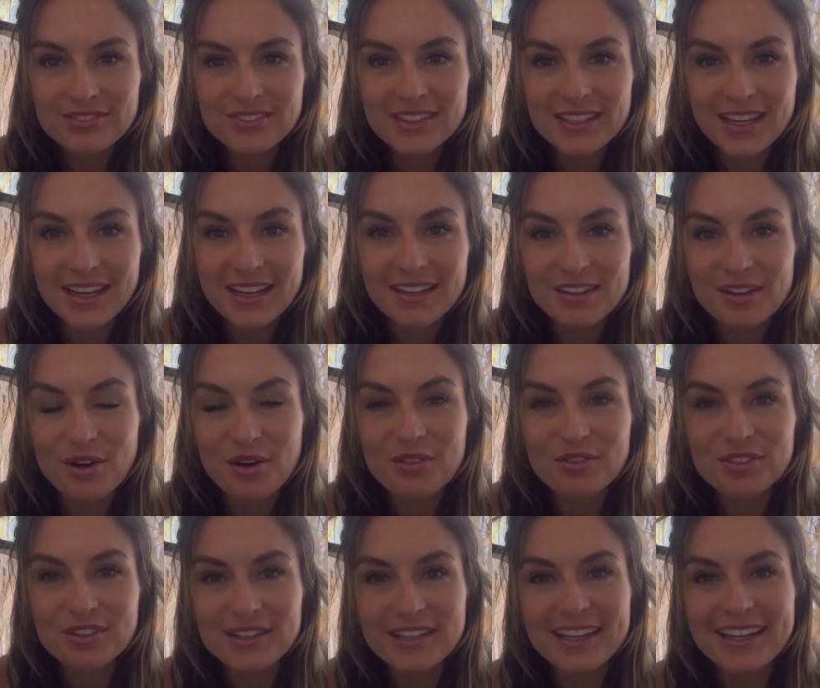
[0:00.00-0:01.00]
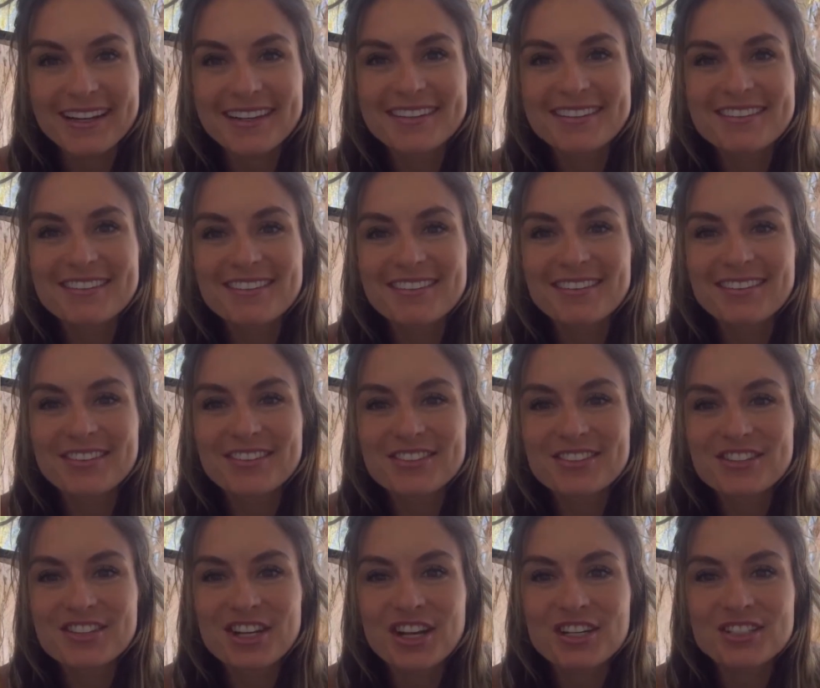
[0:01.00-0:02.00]
and hopefully
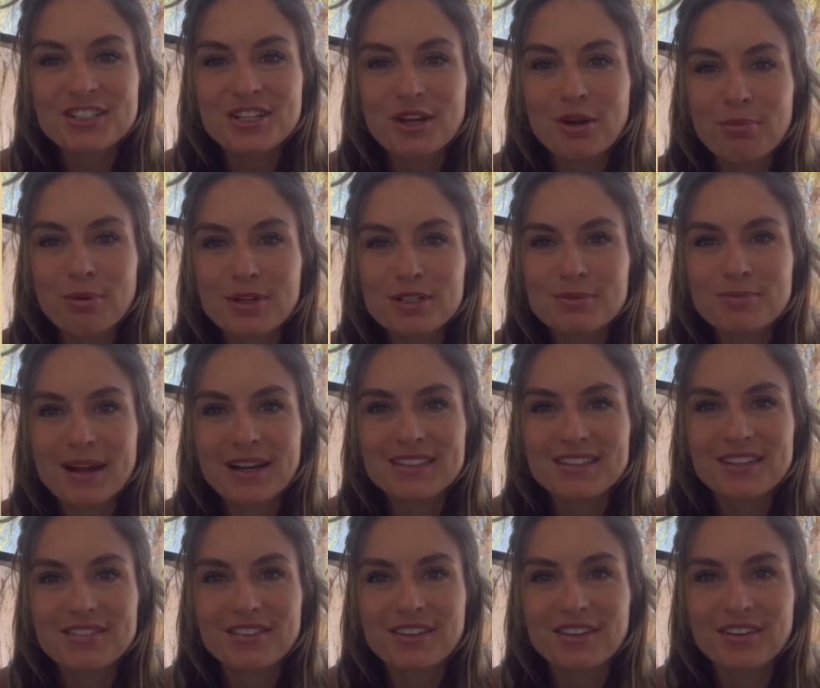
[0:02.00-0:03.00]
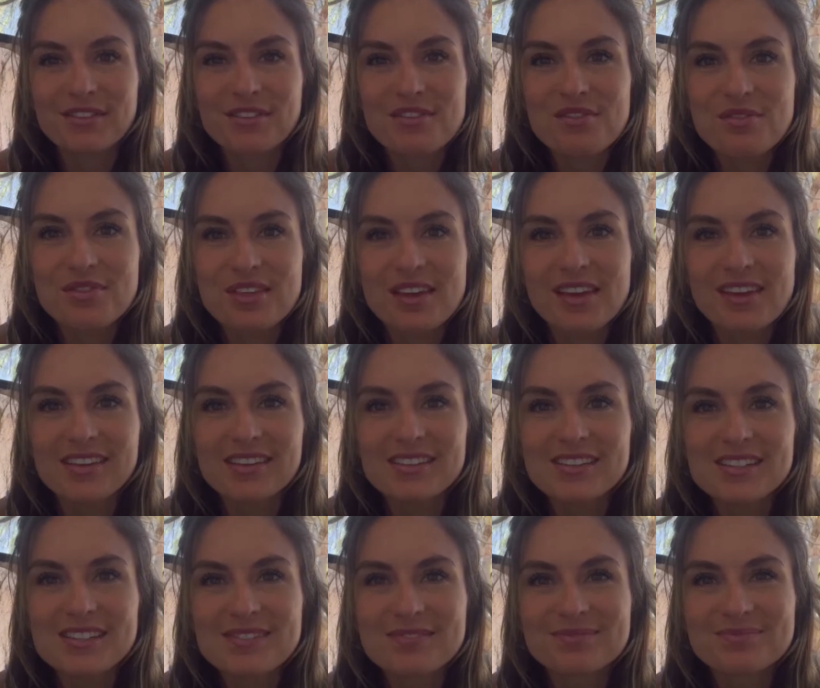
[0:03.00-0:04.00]
changing your perspective on a few
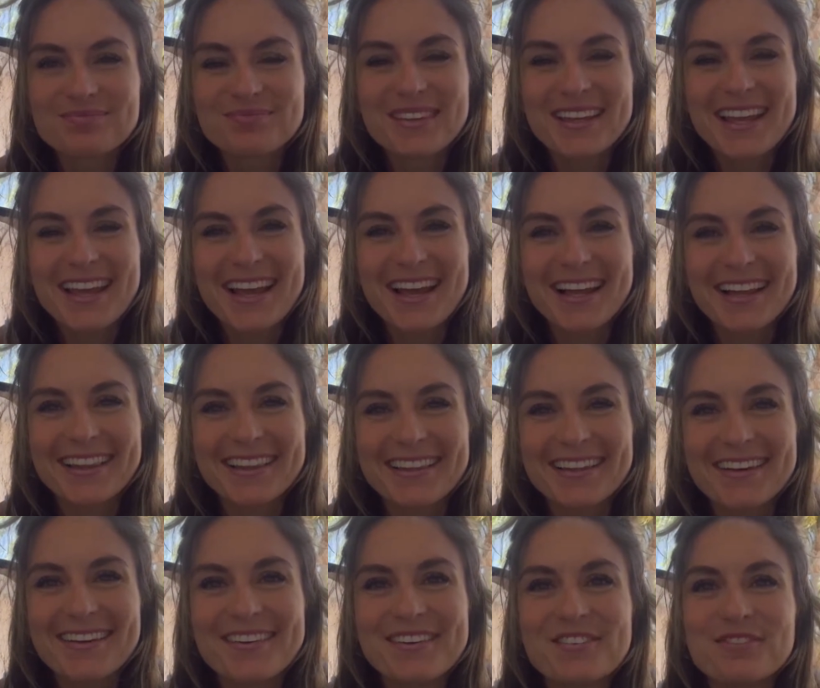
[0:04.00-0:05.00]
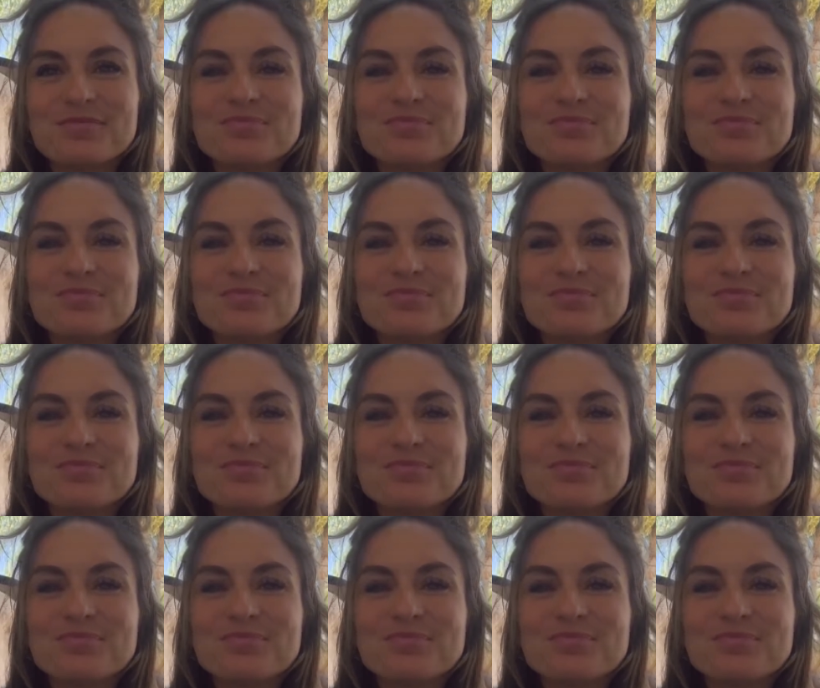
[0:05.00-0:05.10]
things. Hello.